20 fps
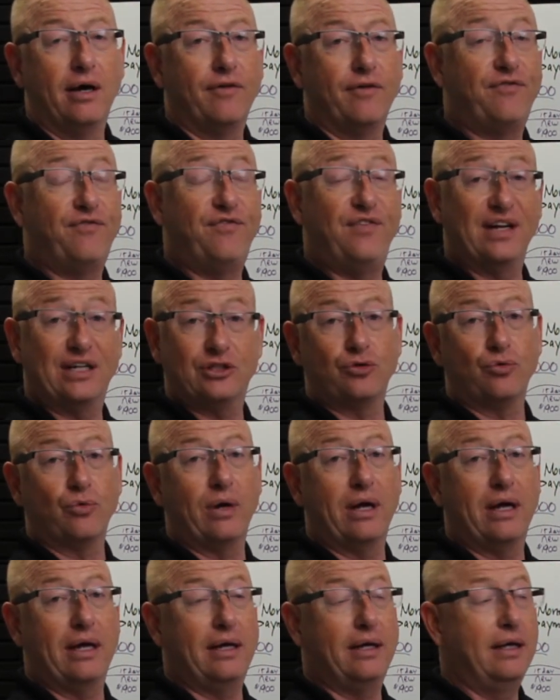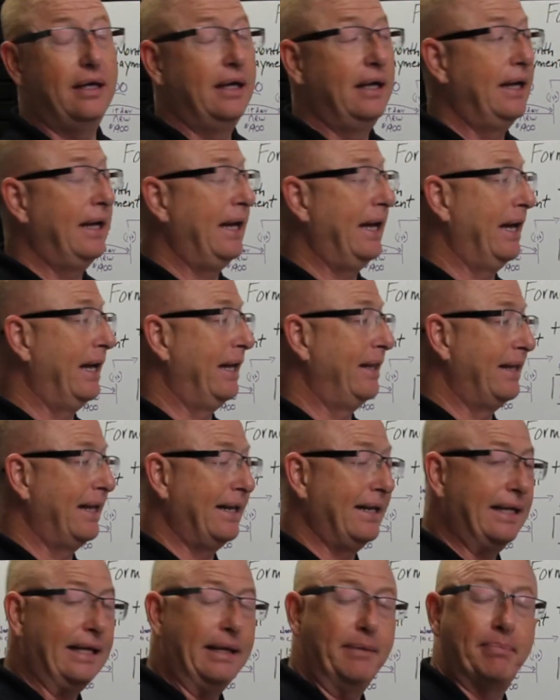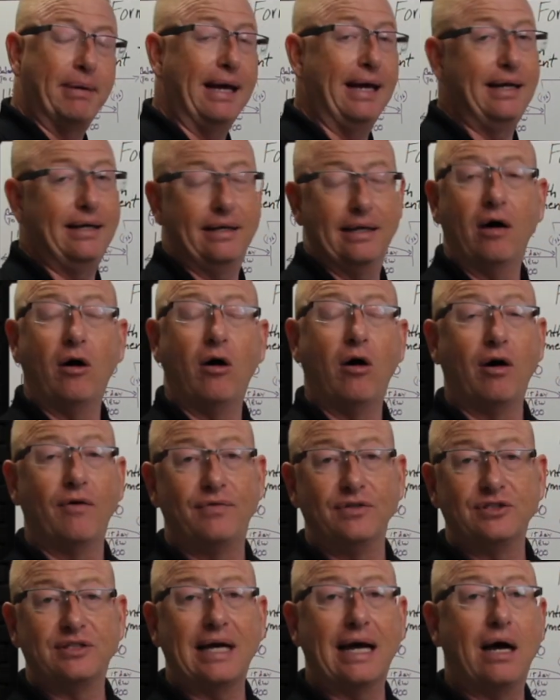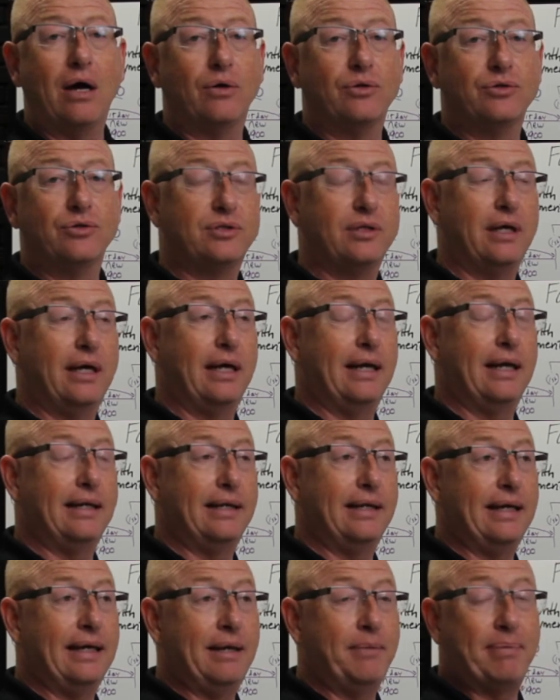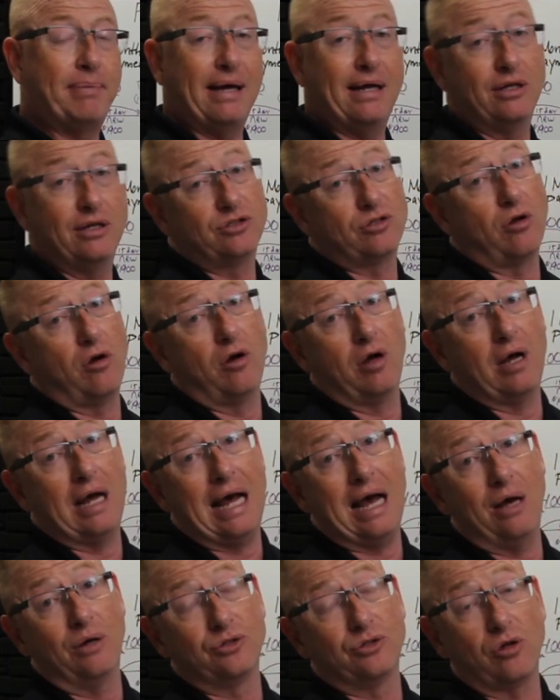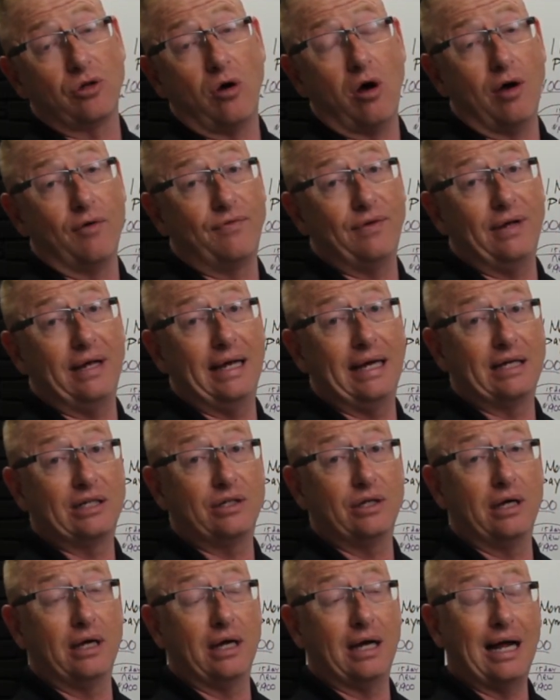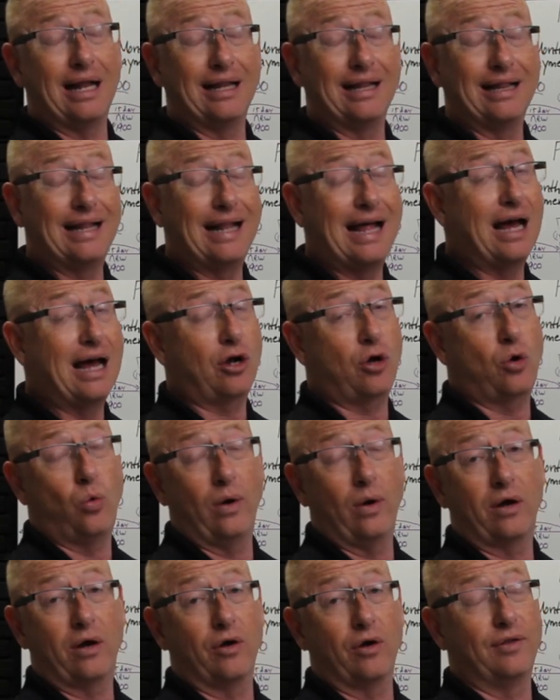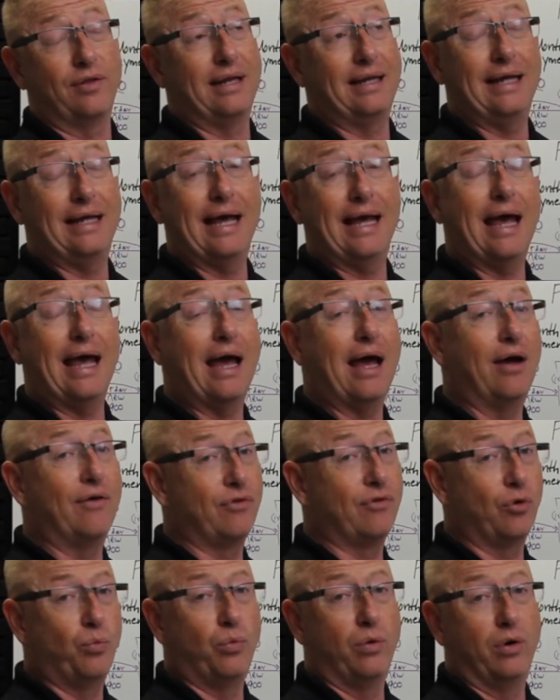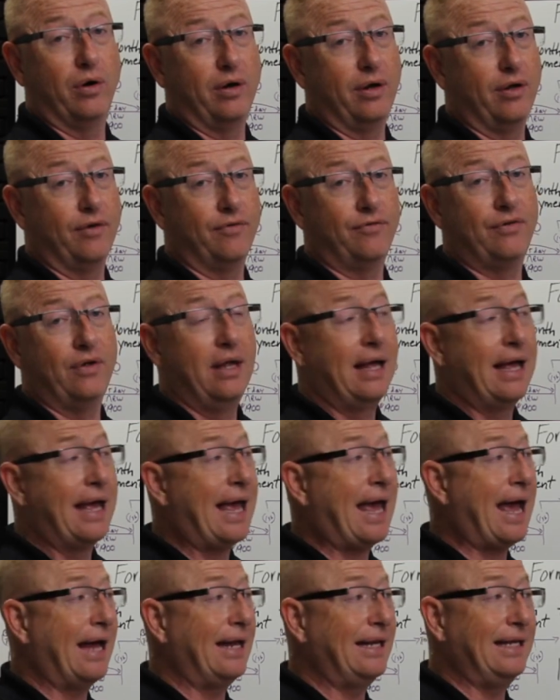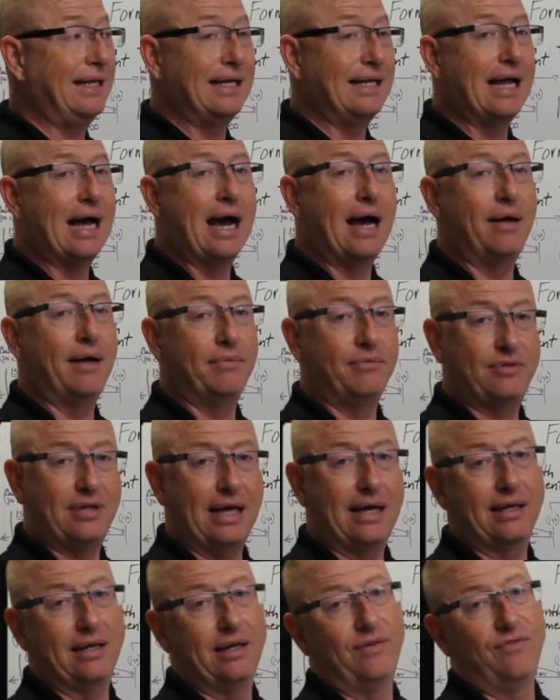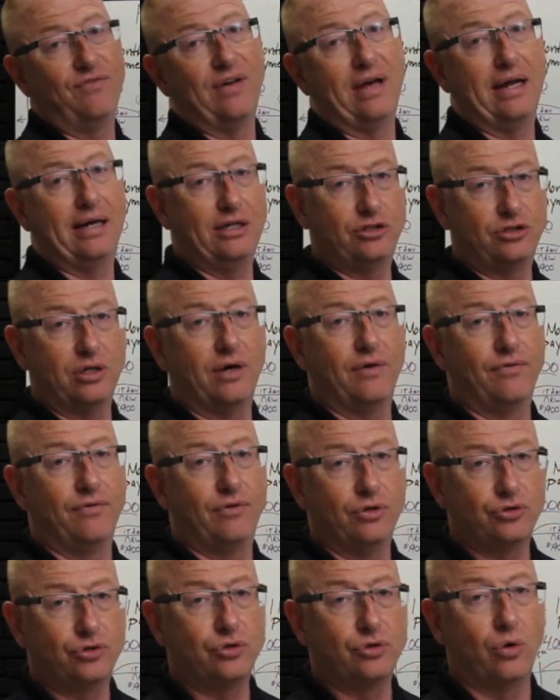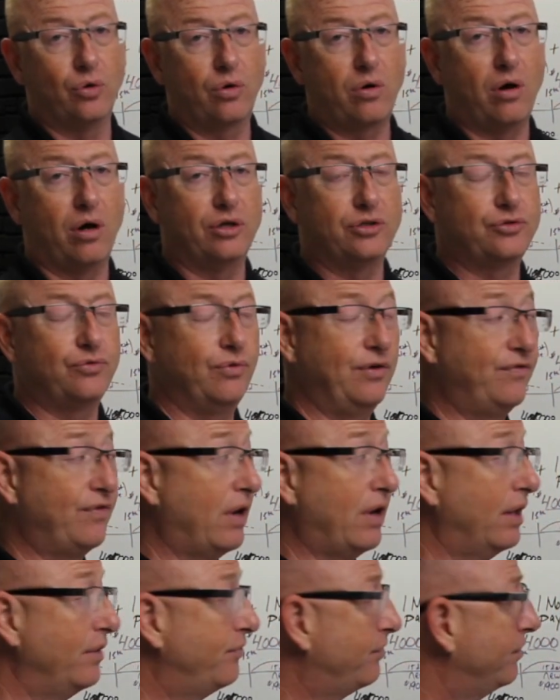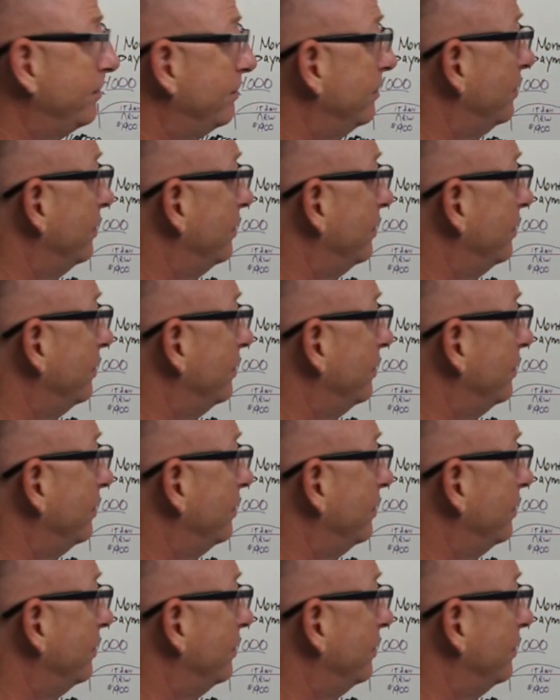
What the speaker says: fixed rate, and then he paid off his house. And he paid his house off a lot quicker than he ever would have had he not taken advantage of those no-cost refis.